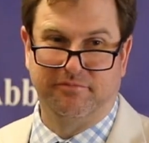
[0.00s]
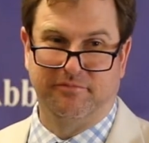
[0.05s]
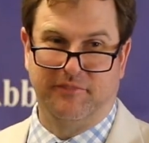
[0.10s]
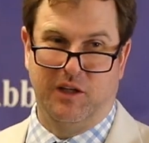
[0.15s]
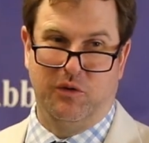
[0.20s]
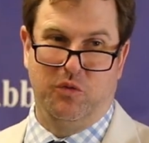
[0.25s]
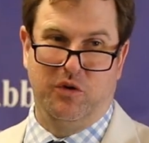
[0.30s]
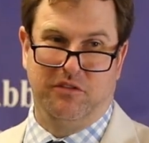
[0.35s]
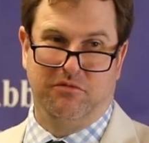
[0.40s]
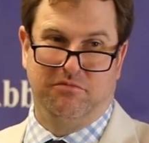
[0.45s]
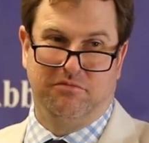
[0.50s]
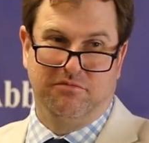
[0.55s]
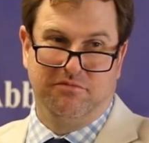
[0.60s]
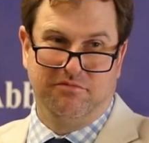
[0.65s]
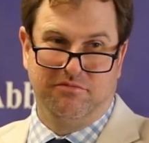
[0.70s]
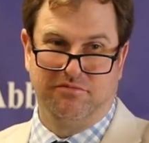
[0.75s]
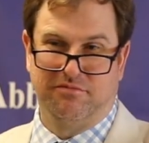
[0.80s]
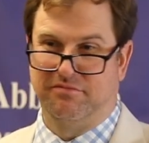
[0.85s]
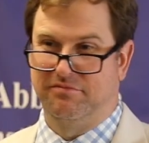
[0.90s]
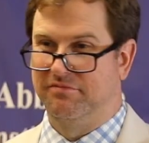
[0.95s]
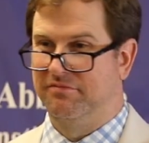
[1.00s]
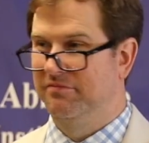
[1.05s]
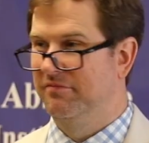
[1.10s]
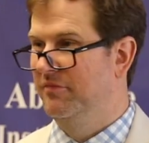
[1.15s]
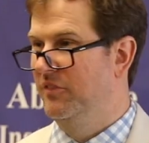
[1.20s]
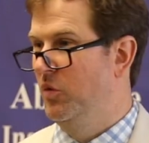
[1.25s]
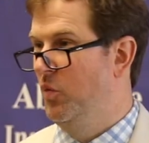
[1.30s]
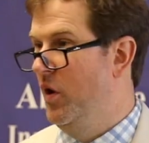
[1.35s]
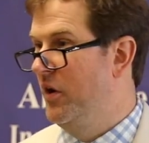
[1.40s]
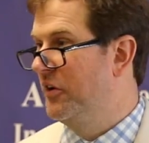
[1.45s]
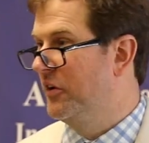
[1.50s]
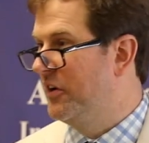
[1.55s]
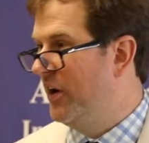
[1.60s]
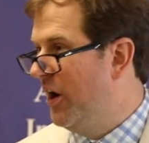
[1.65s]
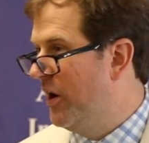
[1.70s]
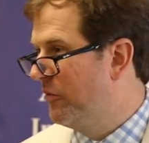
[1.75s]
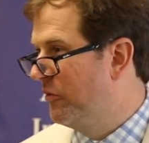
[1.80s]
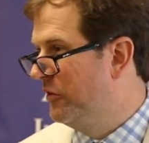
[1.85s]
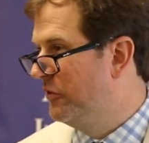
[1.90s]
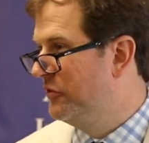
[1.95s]
And where did
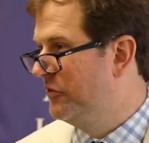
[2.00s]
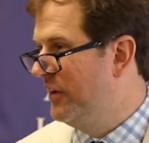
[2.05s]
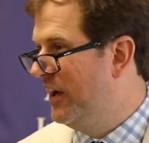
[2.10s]
Congress